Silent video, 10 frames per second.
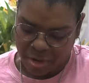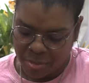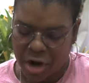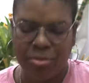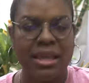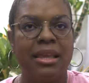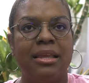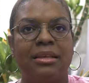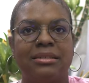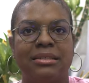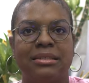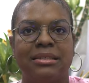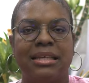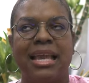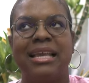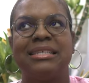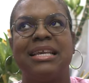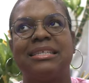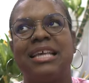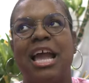Barbie is
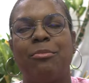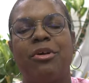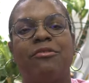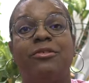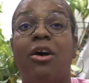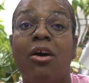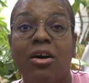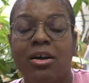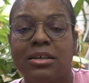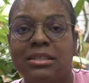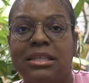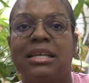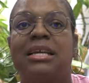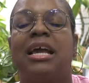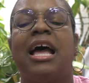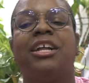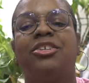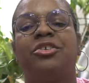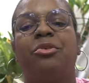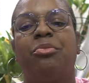a type of dolls under the